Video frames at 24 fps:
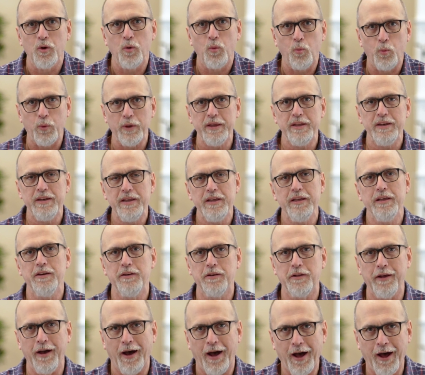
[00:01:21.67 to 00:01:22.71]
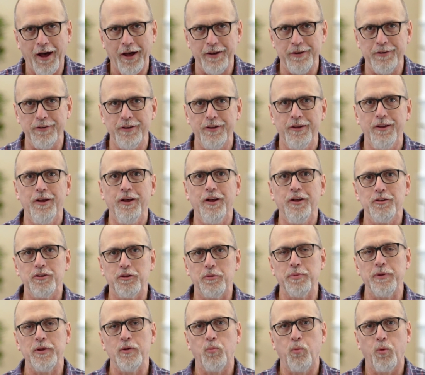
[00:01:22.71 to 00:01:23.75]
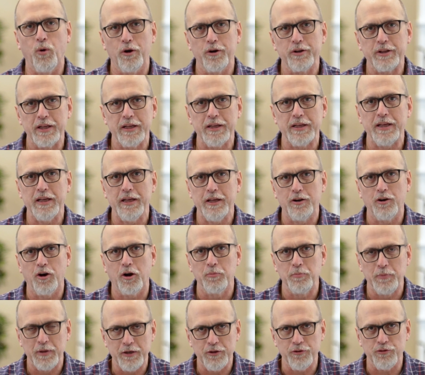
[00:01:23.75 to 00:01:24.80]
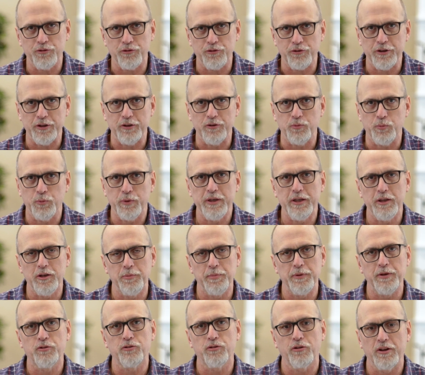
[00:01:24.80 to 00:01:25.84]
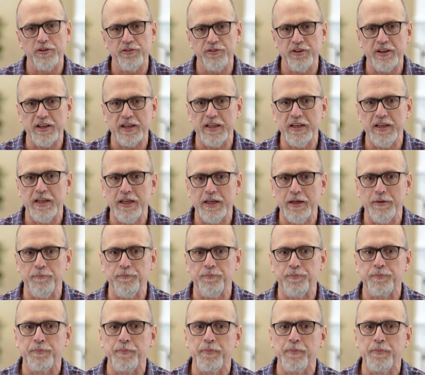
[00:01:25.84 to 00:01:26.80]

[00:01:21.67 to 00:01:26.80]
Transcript: We need God to be working in our ministries. We need to be trusting in Him.